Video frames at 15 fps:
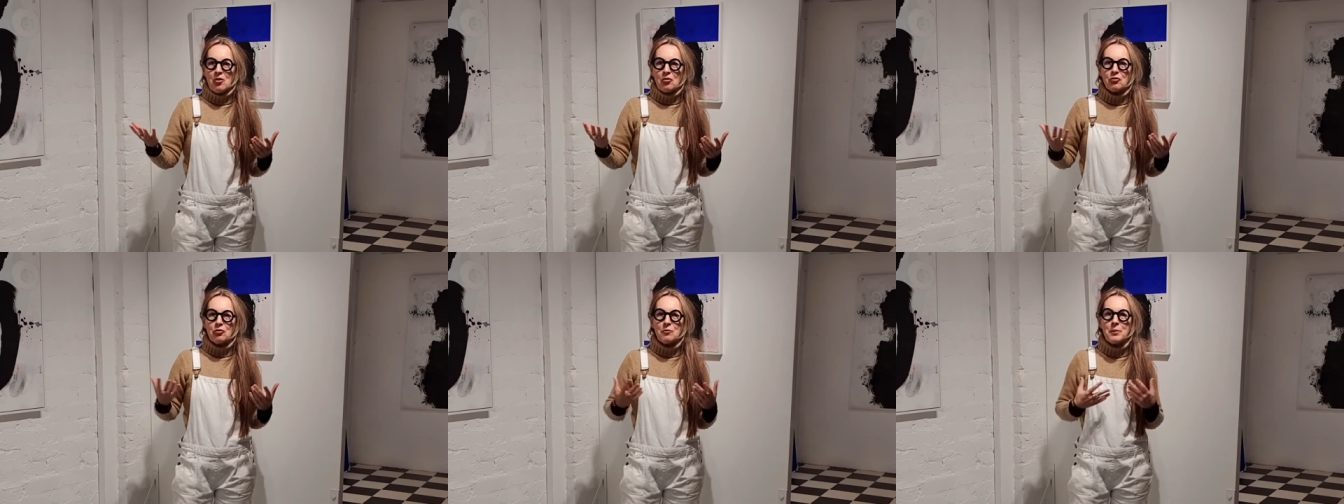
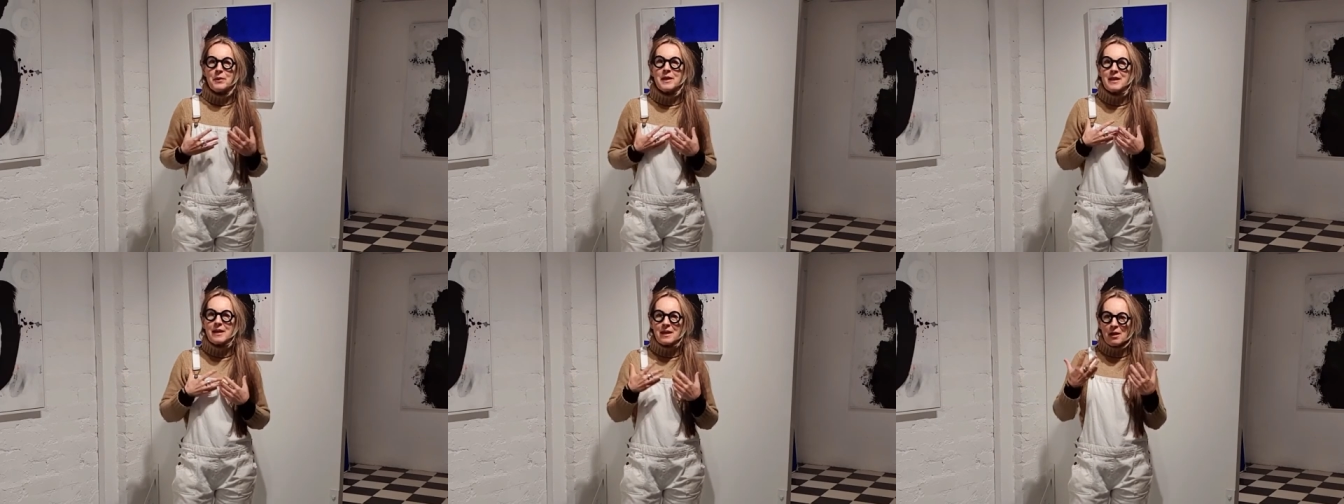to be
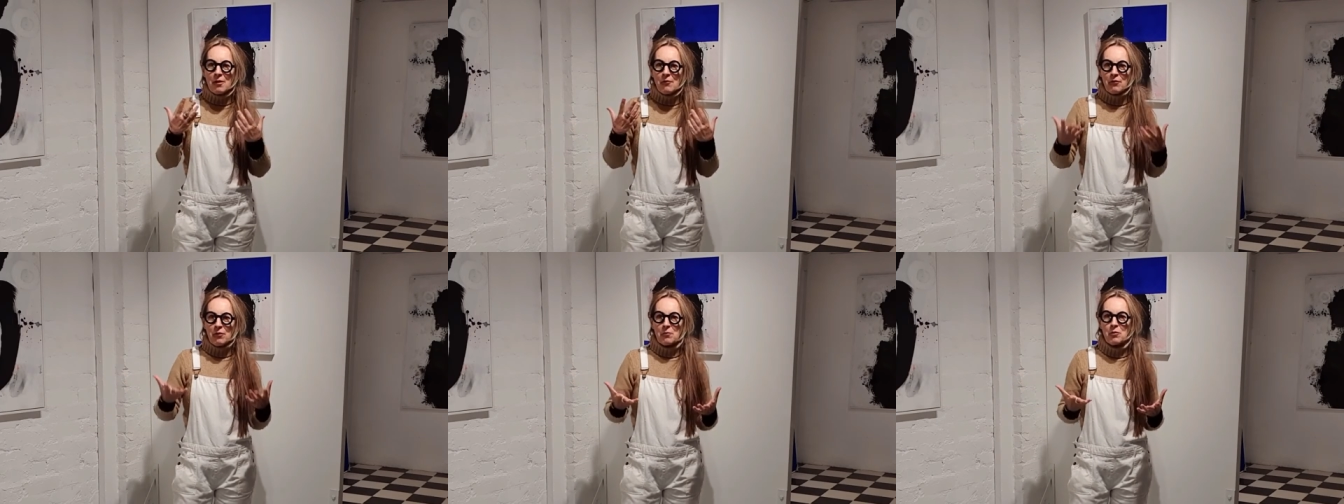healed
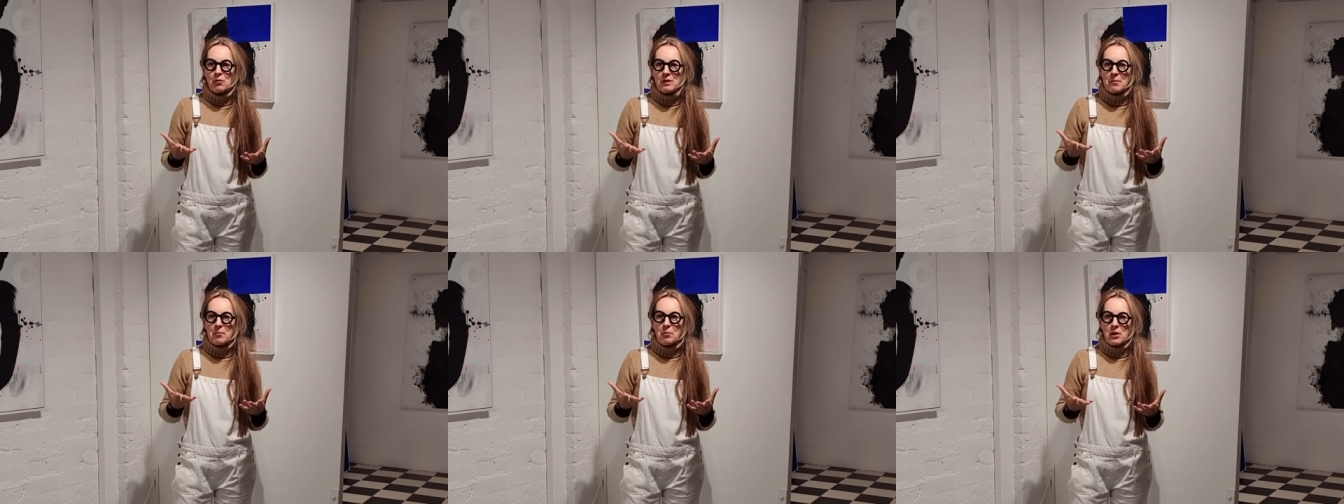from your
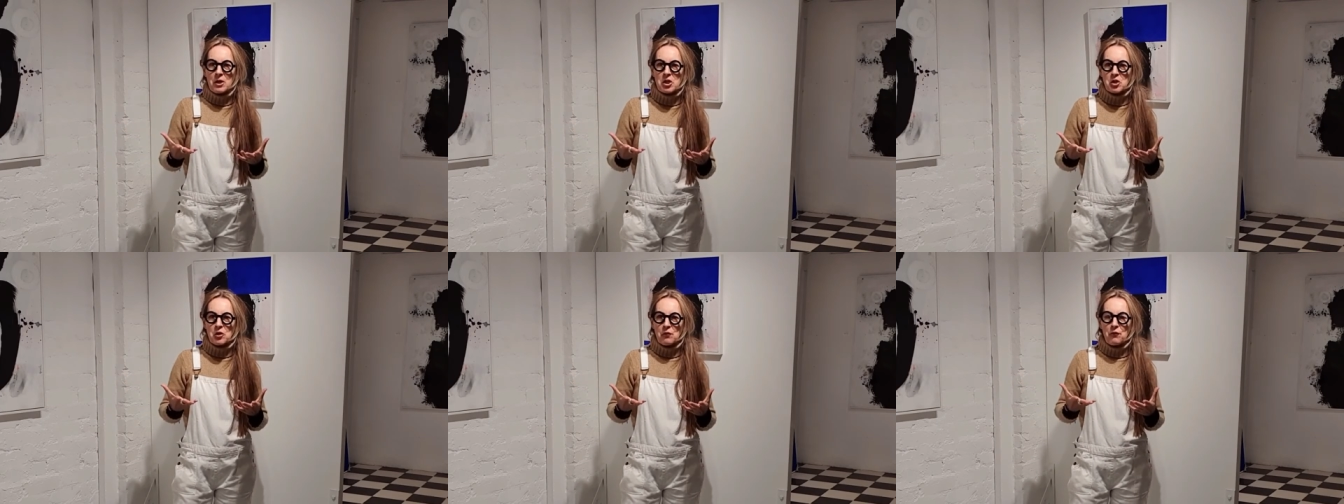
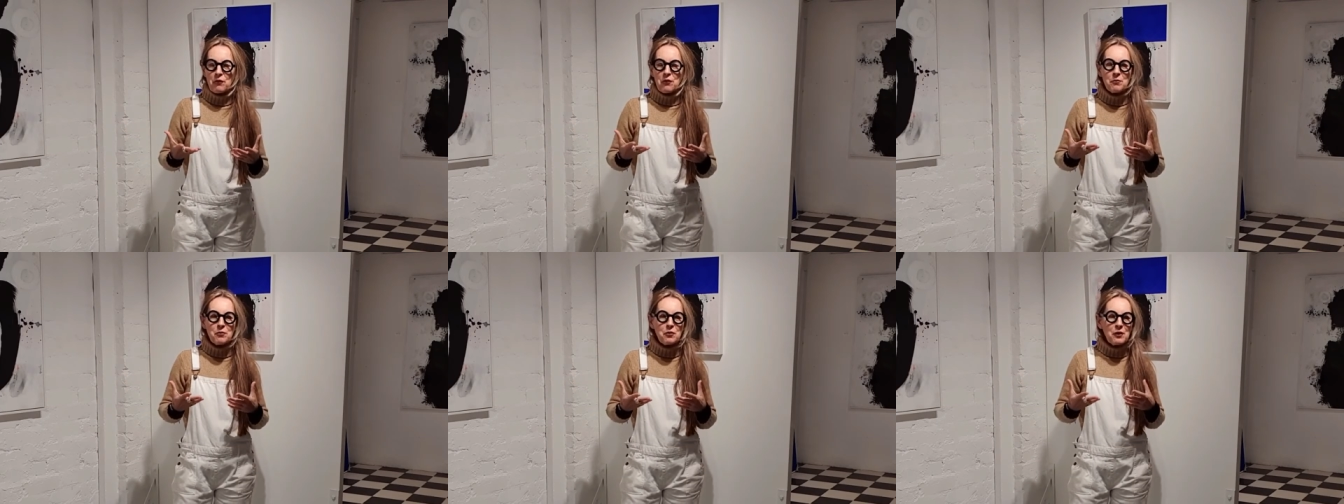depression,
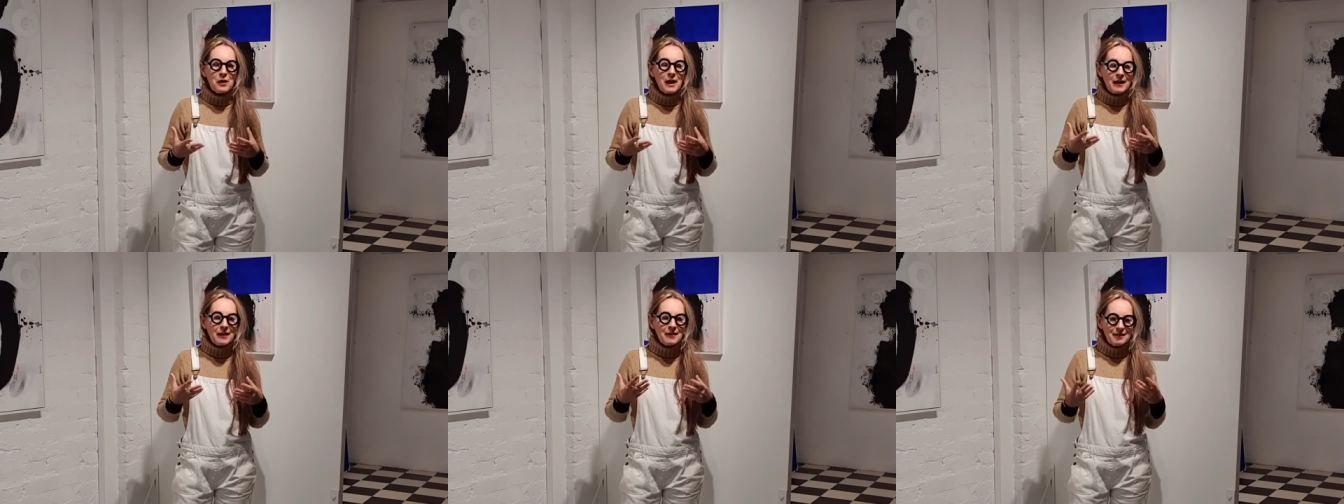from your
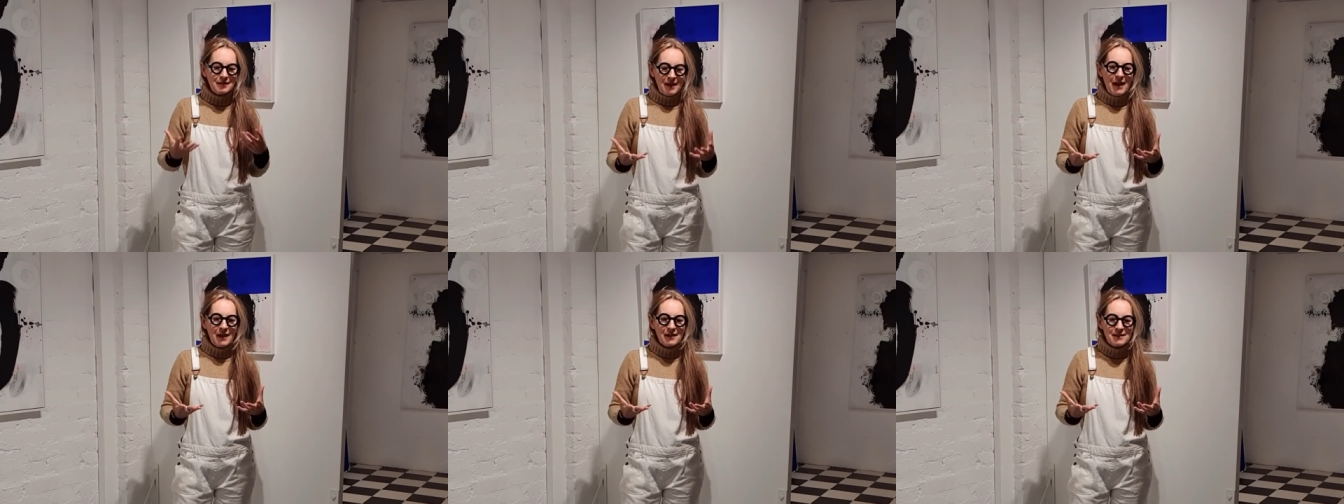
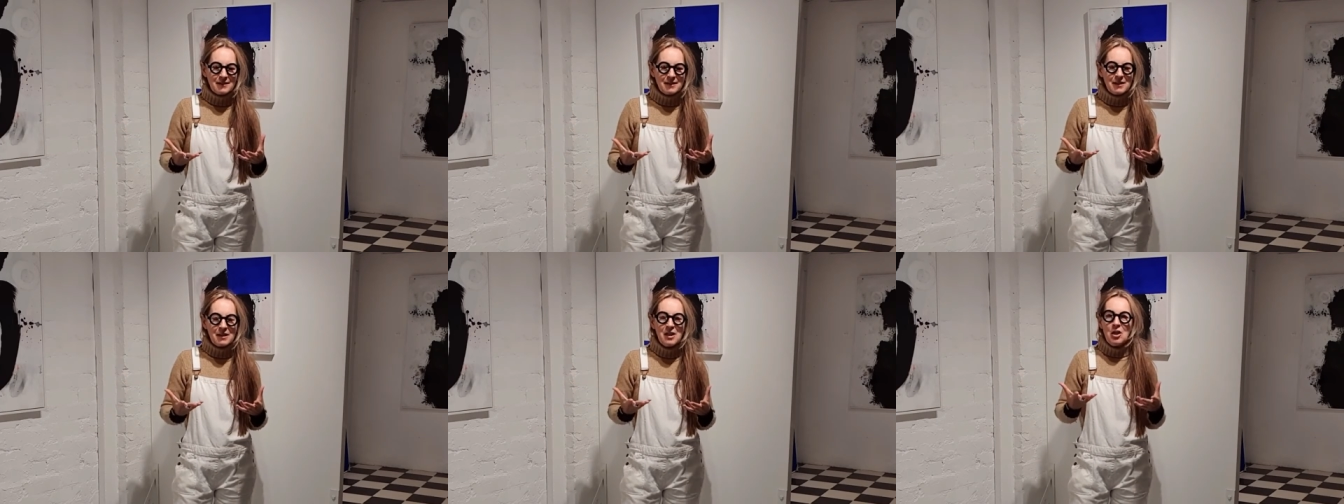
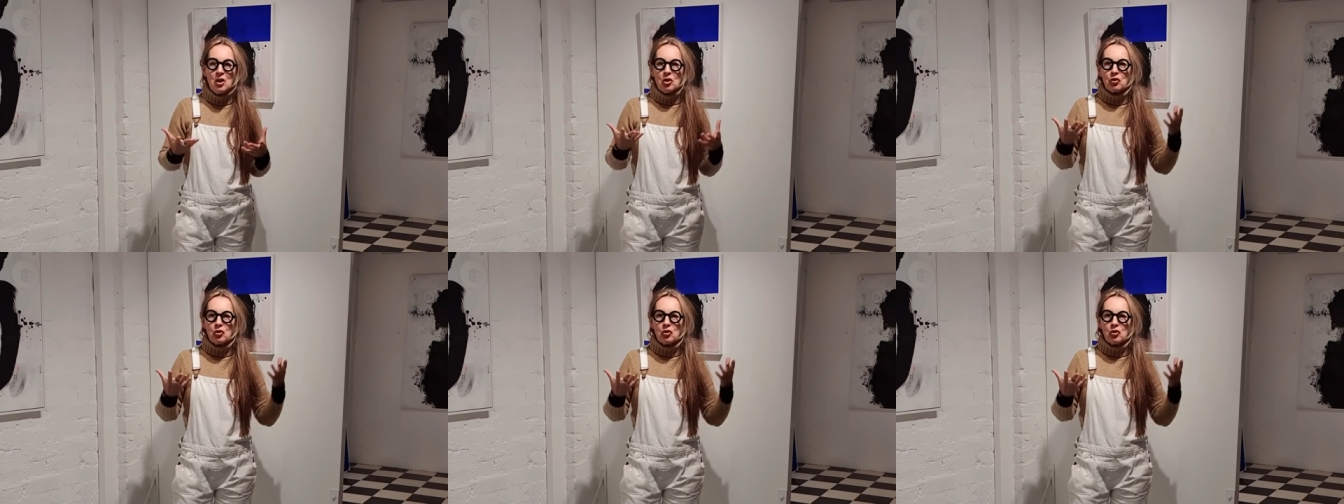anxiety,